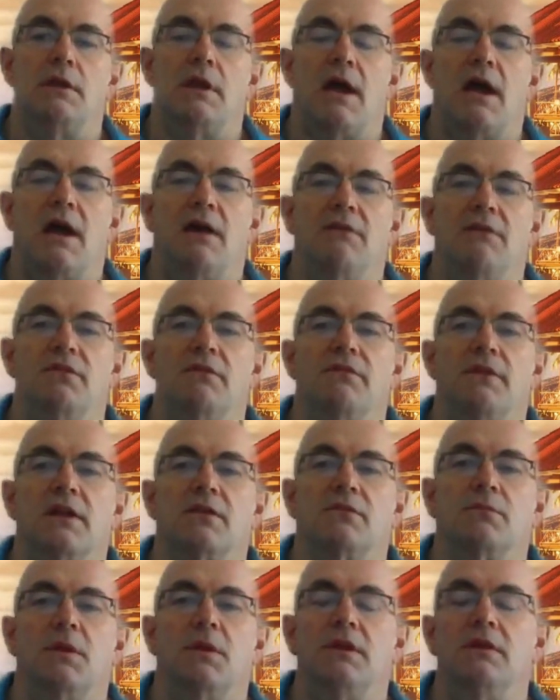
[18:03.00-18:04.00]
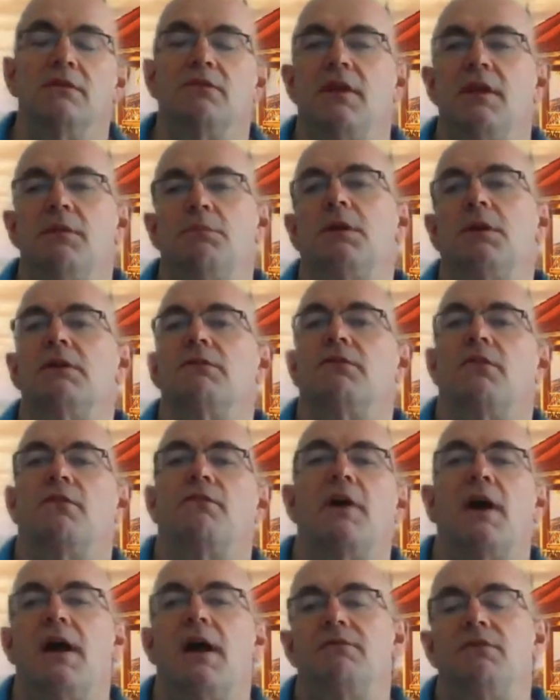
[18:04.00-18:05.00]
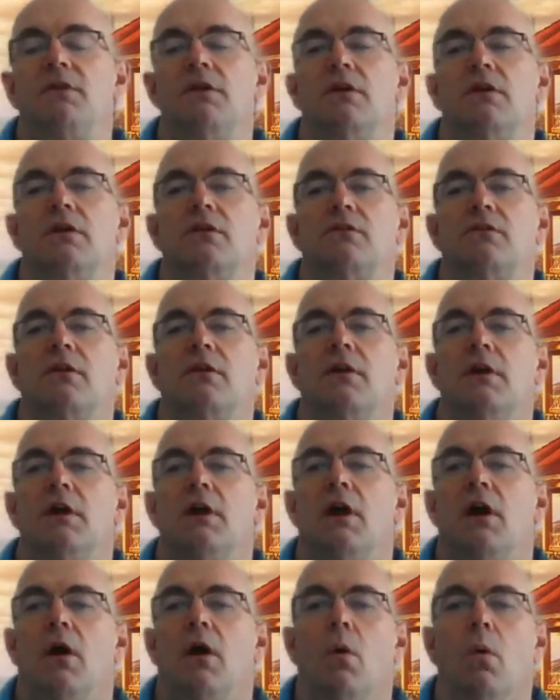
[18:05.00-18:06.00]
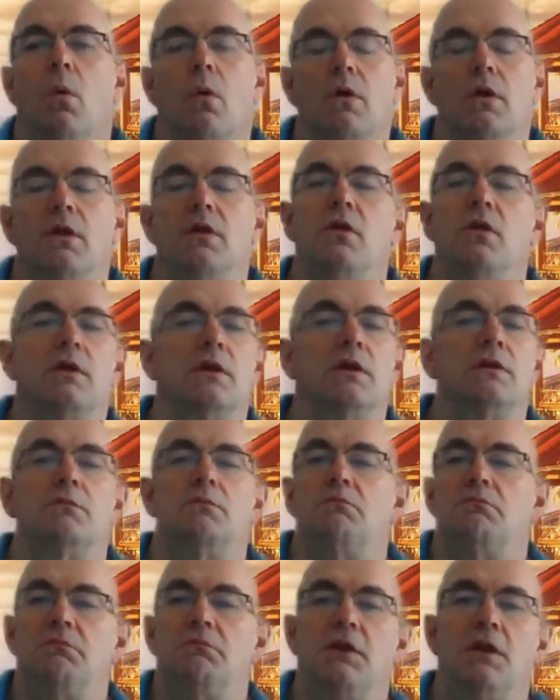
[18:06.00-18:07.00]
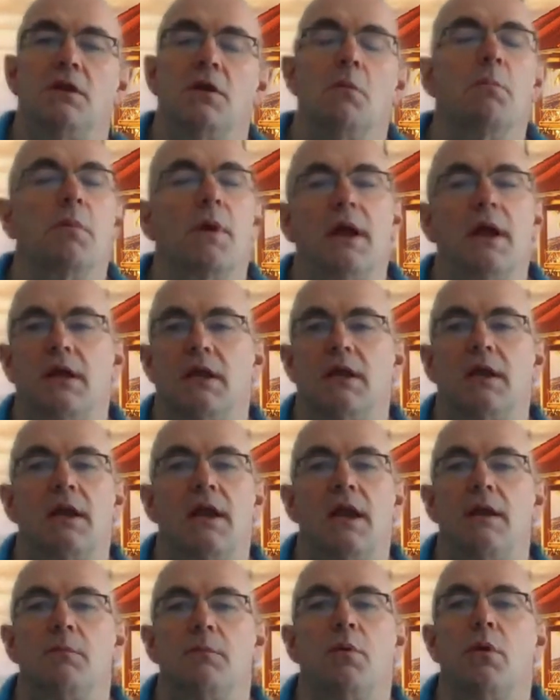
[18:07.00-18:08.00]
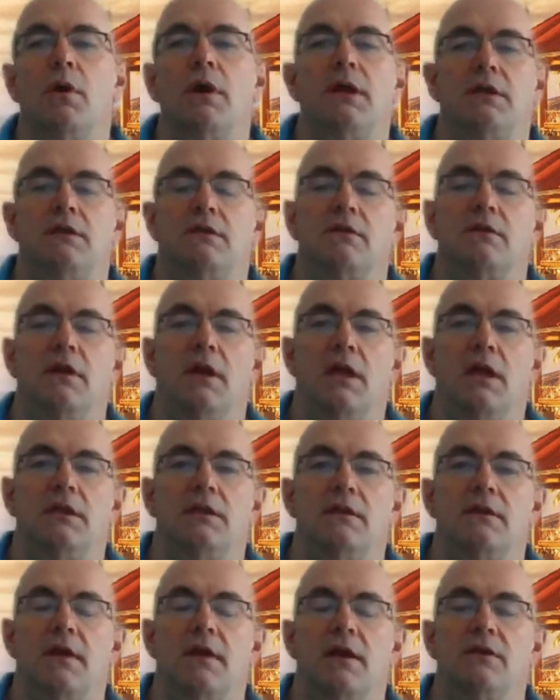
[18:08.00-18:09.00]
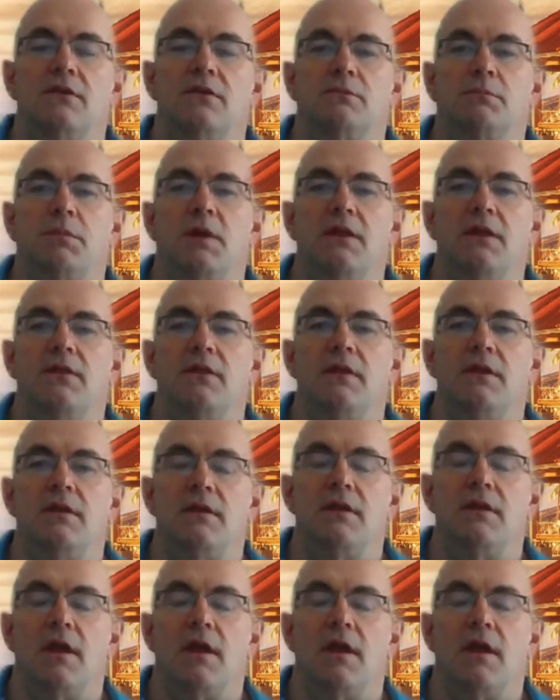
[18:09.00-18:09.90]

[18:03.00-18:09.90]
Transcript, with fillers: have the flexibility of keeping it for 5 years, or you can, you know, break it at any point and just pay the